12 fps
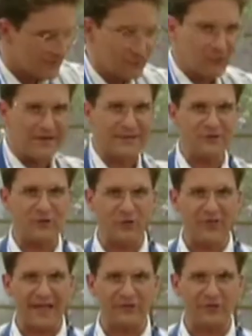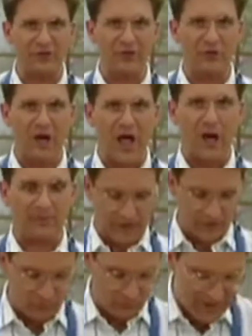We can do that too. I'm going
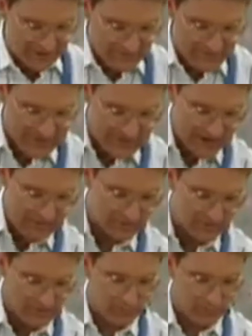to grind the meat up.